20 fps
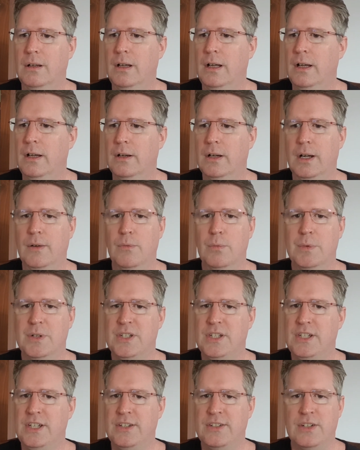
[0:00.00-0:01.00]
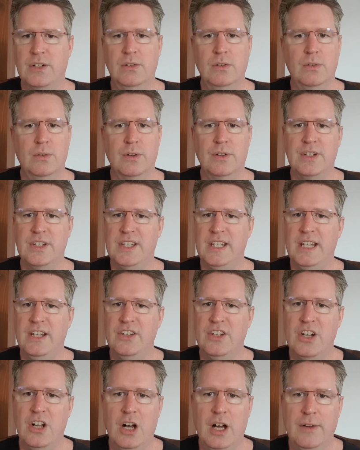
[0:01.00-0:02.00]
government statistical
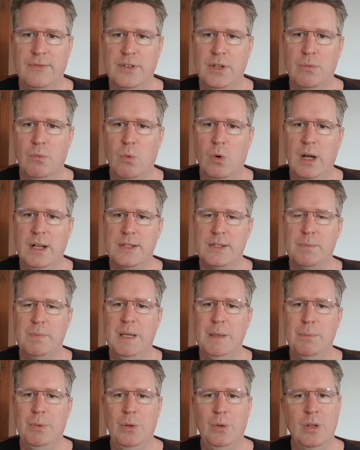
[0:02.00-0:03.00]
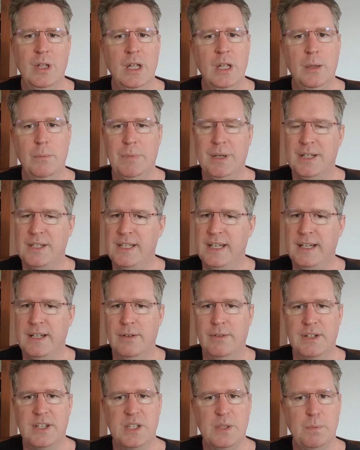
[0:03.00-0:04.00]
organization often wants people because they know
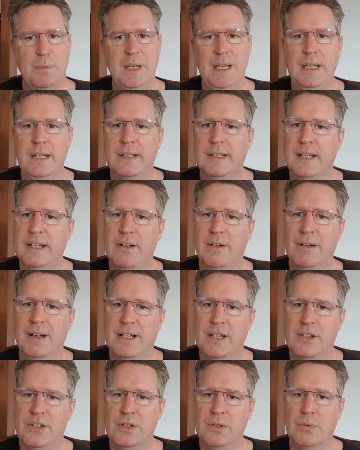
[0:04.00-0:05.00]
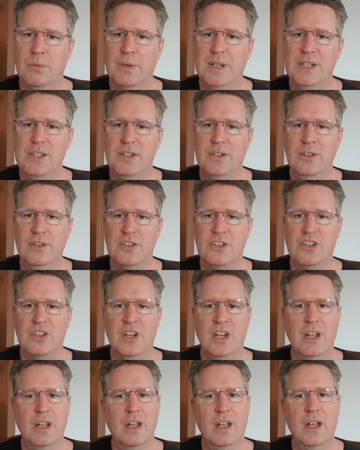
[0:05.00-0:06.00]
how to speak and they know how to do
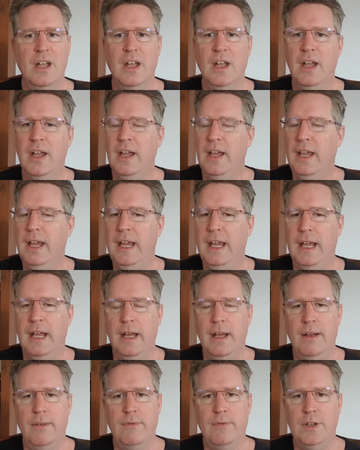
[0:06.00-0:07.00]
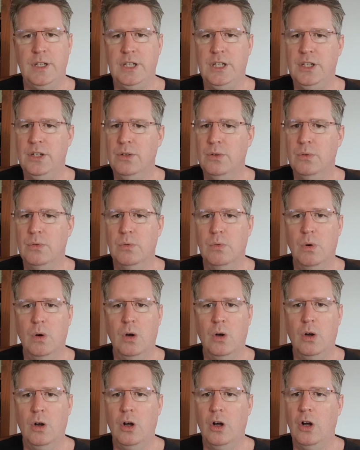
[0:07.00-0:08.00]
research. If you
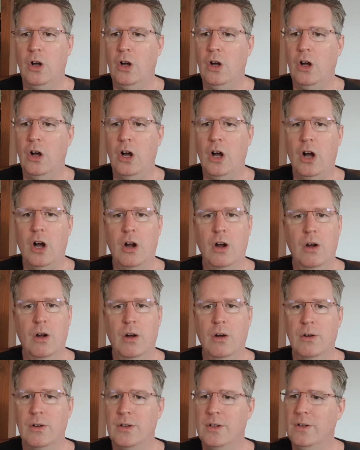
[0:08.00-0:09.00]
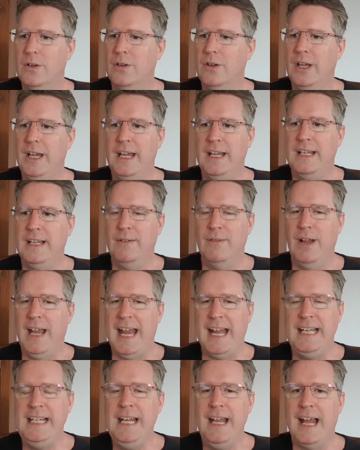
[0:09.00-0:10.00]
are in
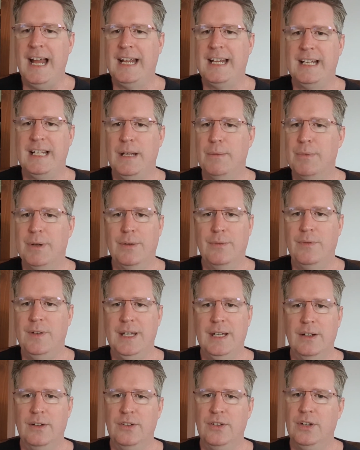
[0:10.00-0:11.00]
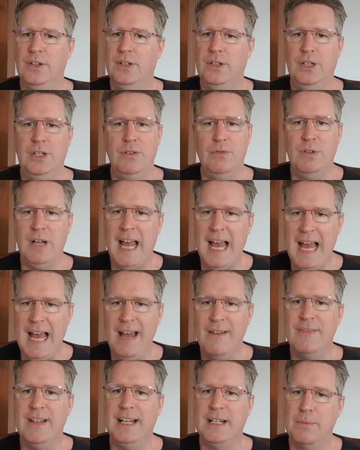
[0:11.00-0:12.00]
any academic field, you
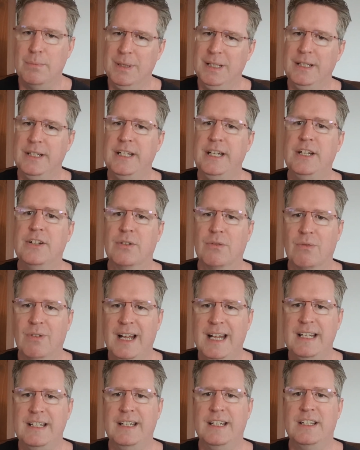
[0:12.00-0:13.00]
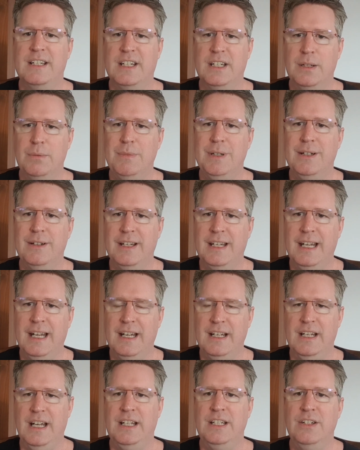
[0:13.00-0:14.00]
have that ability to write and to
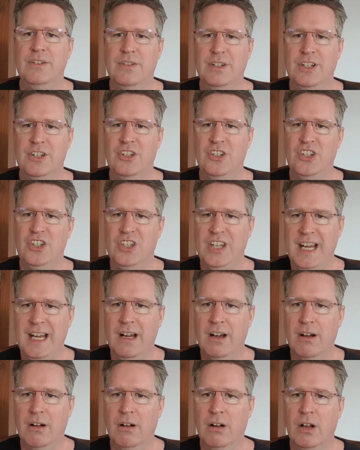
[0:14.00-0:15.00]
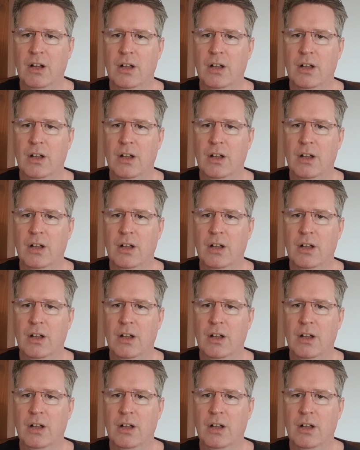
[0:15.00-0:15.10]
communicate, and you can share